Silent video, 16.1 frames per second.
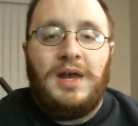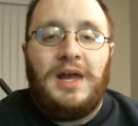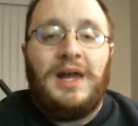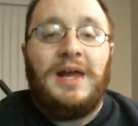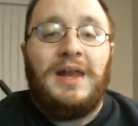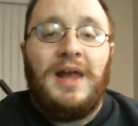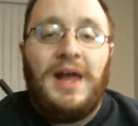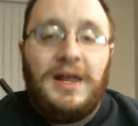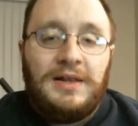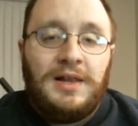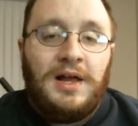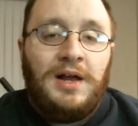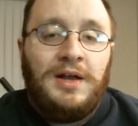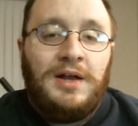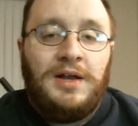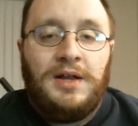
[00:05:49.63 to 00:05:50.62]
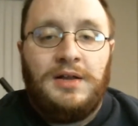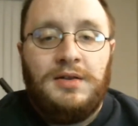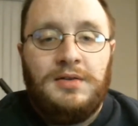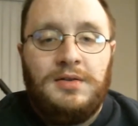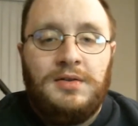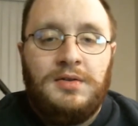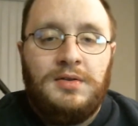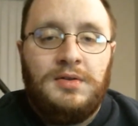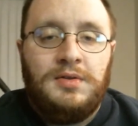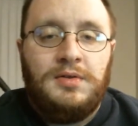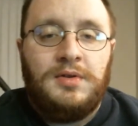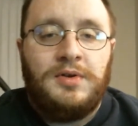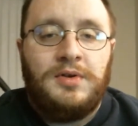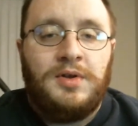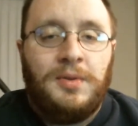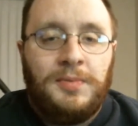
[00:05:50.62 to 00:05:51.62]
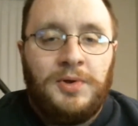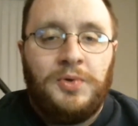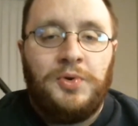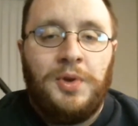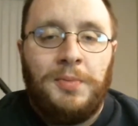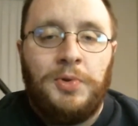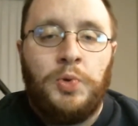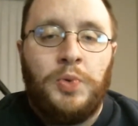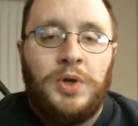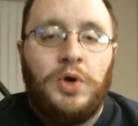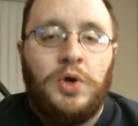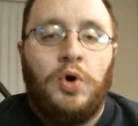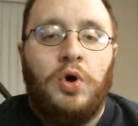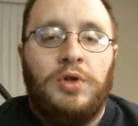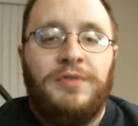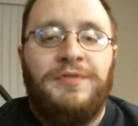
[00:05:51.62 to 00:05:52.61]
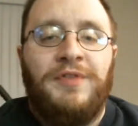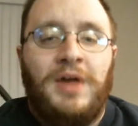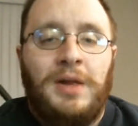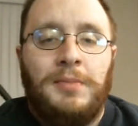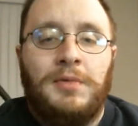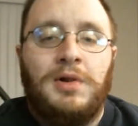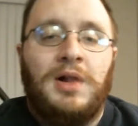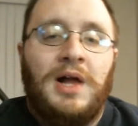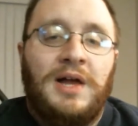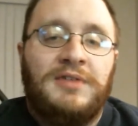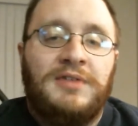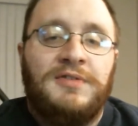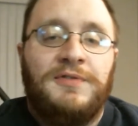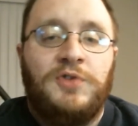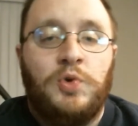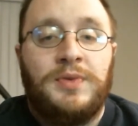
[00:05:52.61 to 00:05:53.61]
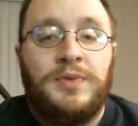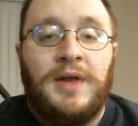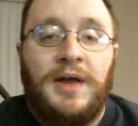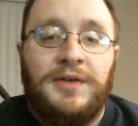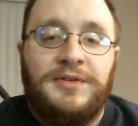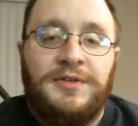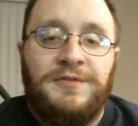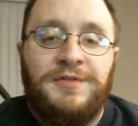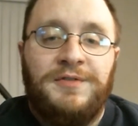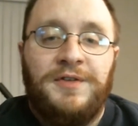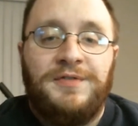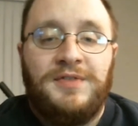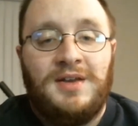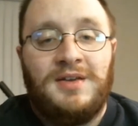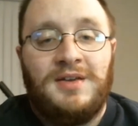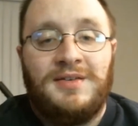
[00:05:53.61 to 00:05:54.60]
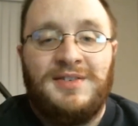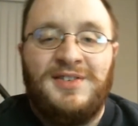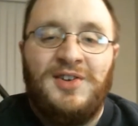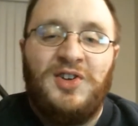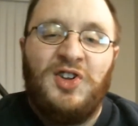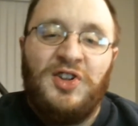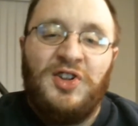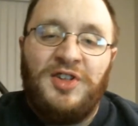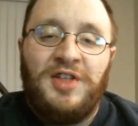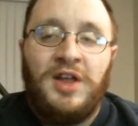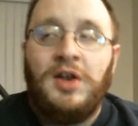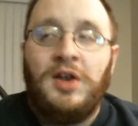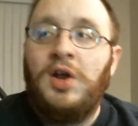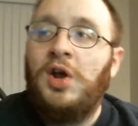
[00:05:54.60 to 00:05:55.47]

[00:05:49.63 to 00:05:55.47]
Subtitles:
And headlining the WWE Hall of Fame class of 2015 is none other than,